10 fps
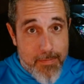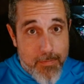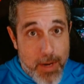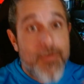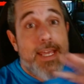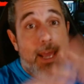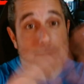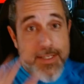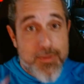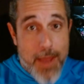when everything
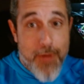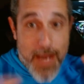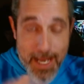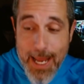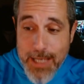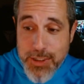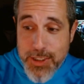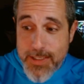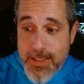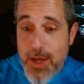else is rather in
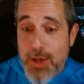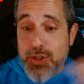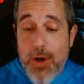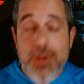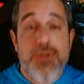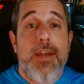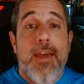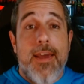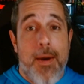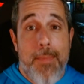ashes, Star Trek
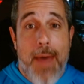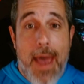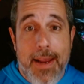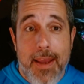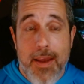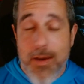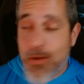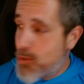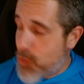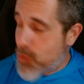could come back,
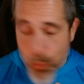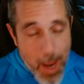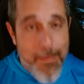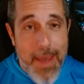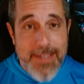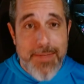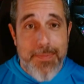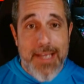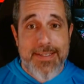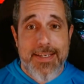go right back to
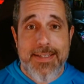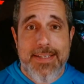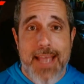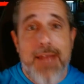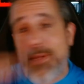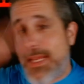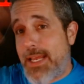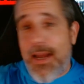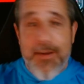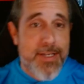basics, and
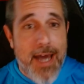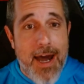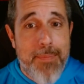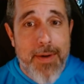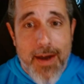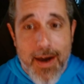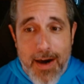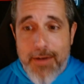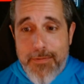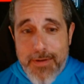be on the top
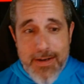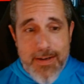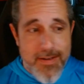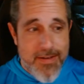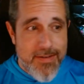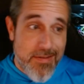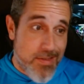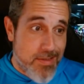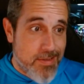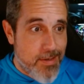of the
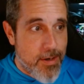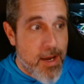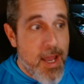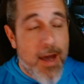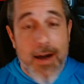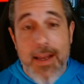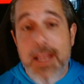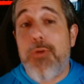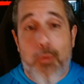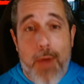cinder.
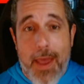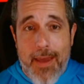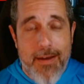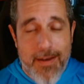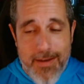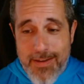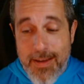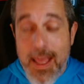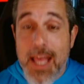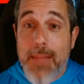Either way,
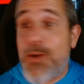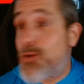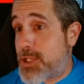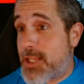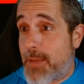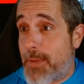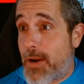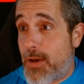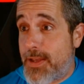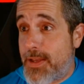let me know what you think about all